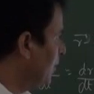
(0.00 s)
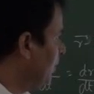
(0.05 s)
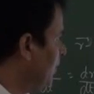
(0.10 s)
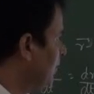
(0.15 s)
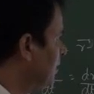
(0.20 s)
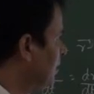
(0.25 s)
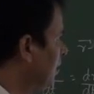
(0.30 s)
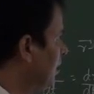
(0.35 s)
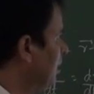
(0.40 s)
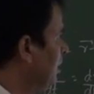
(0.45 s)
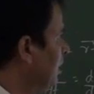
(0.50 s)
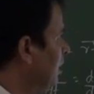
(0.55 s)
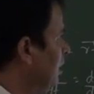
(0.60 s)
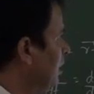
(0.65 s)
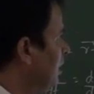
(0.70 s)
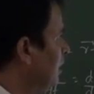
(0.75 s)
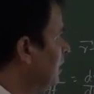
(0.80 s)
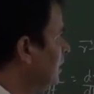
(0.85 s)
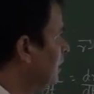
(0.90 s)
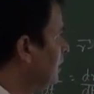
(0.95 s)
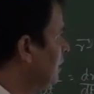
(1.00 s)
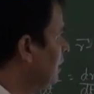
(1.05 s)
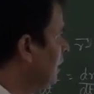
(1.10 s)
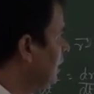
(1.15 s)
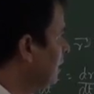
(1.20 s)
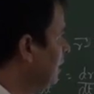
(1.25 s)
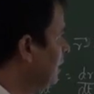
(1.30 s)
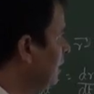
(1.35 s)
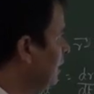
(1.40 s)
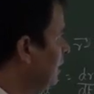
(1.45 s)
What will be the
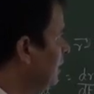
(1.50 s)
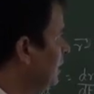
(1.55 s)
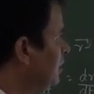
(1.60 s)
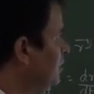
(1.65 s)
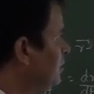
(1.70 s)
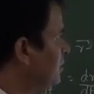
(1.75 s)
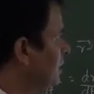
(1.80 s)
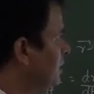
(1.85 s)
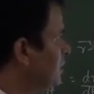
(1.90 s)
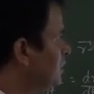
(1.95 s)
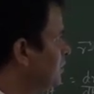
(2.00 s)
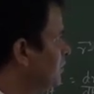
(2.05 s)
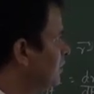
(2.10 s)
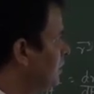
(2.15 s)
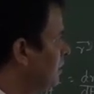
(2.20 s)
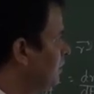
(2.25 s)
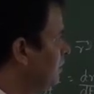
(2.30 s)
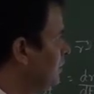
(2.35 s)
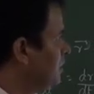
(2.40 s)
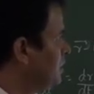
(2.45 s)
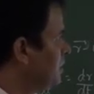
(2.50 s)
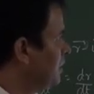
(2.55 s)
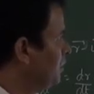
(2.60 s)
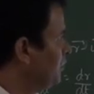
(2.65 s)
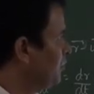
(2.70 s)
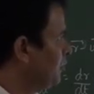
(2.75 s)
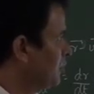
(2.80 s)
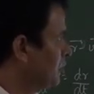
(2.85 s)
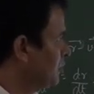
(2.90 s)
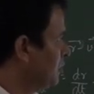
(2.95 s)
Galilean
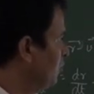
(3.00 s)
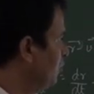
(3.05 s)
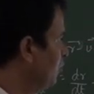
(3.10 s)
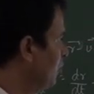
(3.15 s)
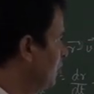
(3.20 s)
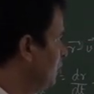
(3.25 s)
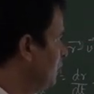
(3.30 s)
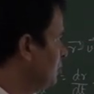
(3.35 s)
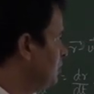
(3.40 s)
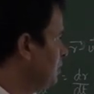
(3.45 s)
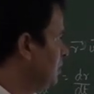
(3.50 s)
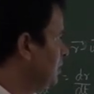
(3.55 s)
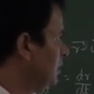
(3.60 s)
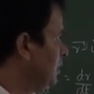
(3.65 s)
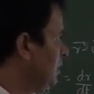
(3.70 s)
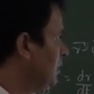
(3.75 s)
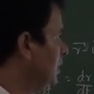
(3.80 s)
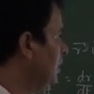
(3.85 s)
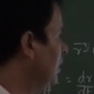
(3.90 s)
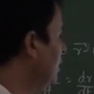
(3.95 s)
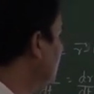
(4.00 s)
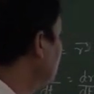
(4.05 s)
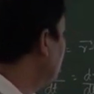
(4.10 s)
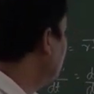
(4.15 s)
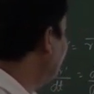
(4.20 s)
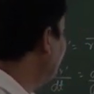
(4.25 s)
transformation for the velocity?